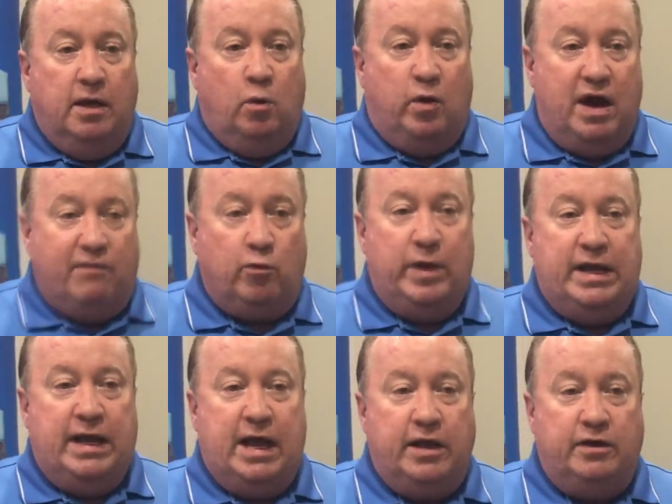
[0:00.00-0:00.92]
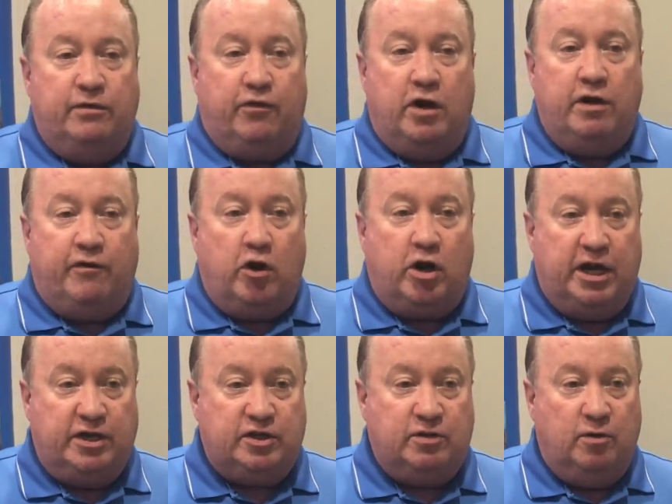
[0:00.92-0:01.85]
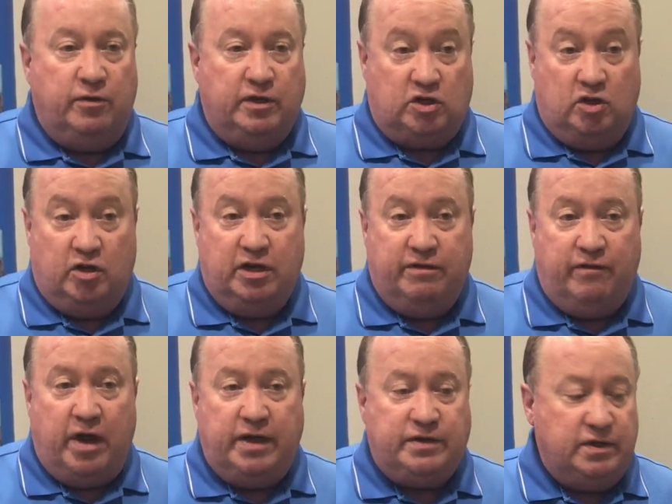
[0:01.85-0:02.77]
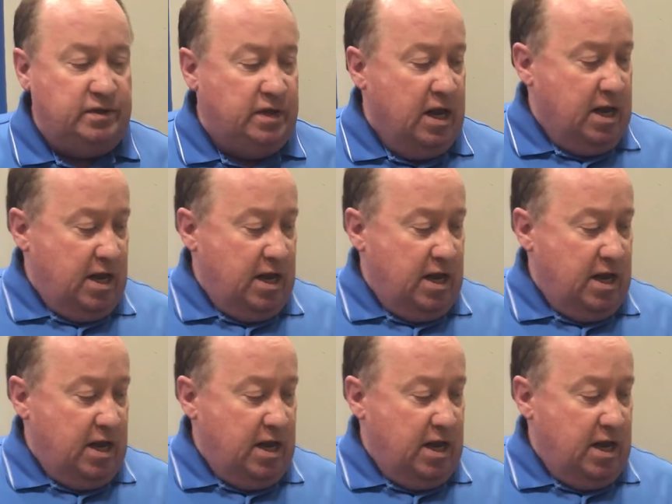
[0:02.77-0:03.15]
Whenever we get out in front of our customer that's looking at Vises